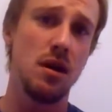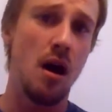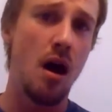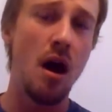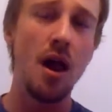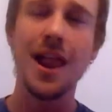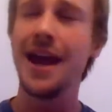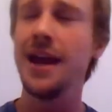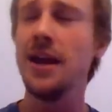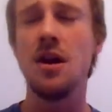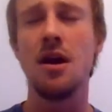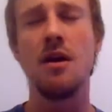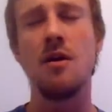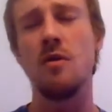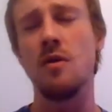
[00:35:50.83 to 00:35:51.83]
All I
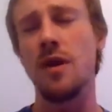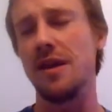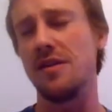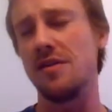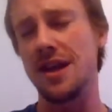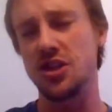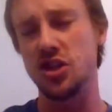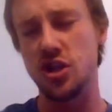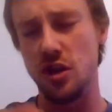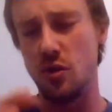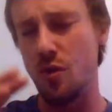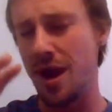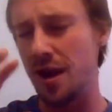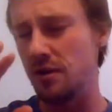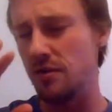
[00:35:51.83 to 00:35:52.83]
know is that she
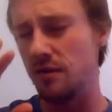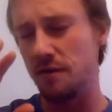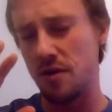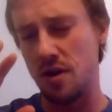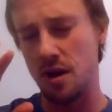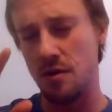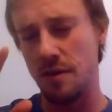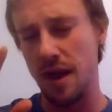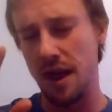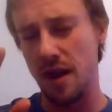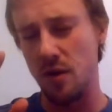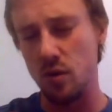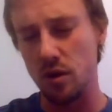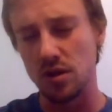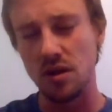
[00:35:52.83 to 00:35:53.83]
went from a
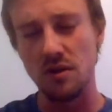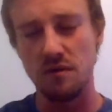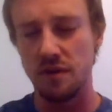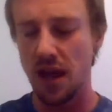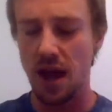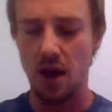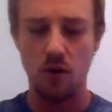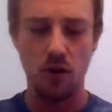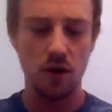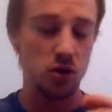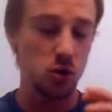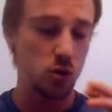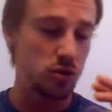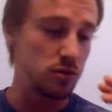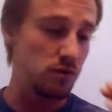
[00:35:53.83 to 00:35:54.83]
wilting flower
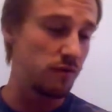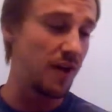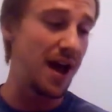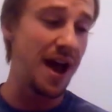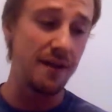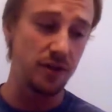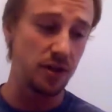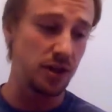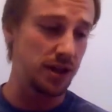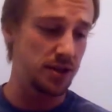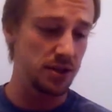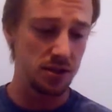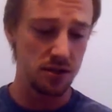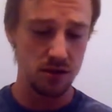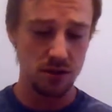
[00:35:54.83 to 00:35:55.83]
to a
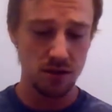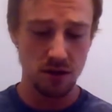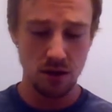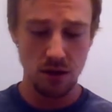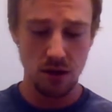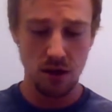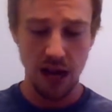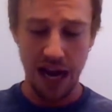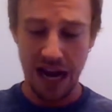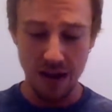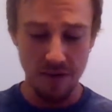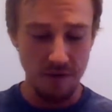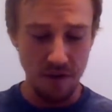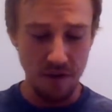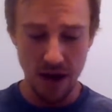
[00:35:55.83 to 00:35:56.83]
survivalist in
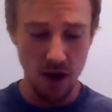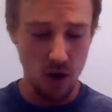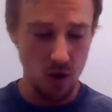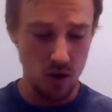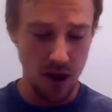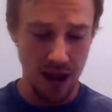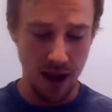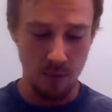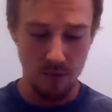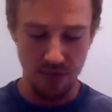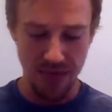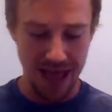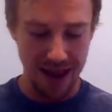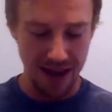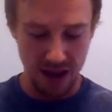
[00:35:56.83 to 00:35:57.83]
a video game
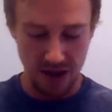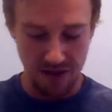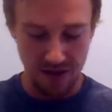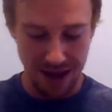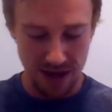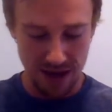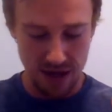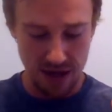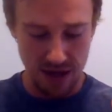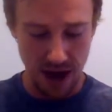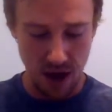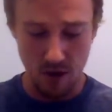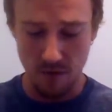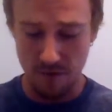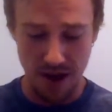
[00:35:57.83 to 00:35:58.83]
that is a
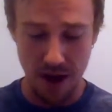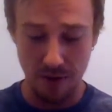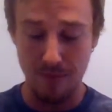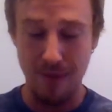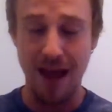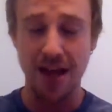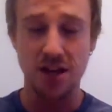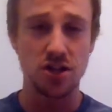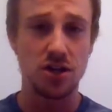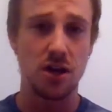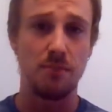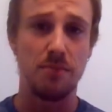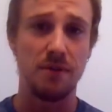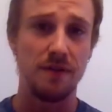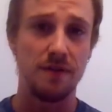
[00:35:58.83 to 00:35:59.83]
terrifying
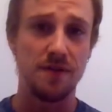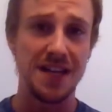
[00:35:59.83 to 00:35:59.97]
mashup of